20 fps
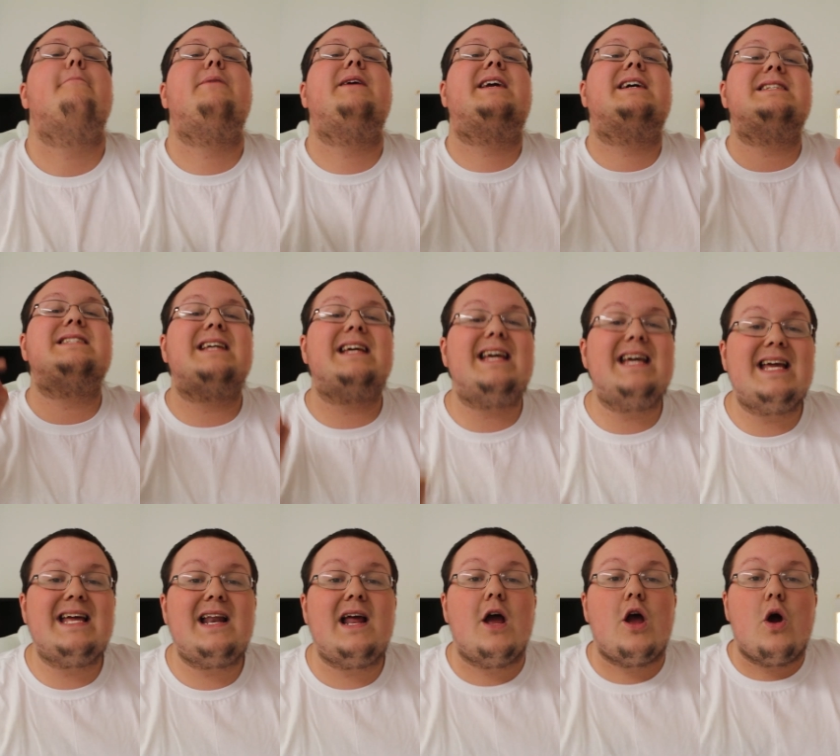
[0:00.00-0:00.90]
because
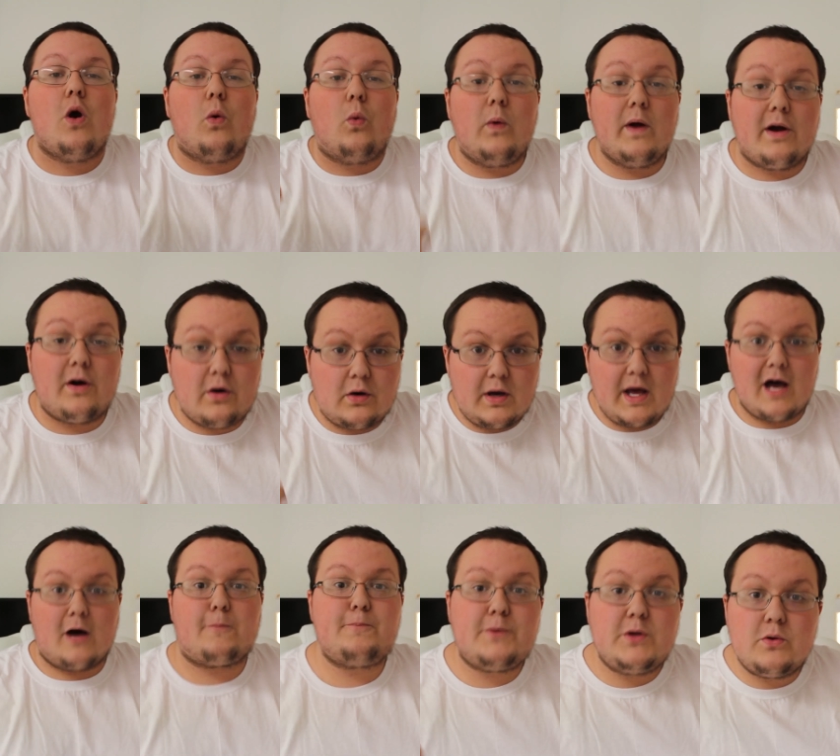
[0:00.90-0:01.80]
it will
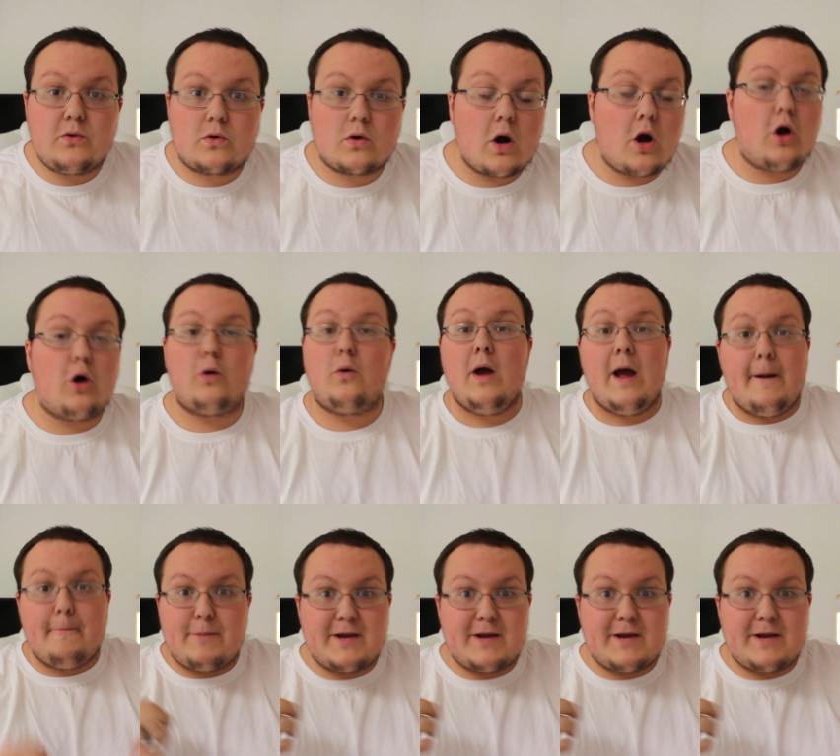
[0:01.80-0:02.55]
help you grow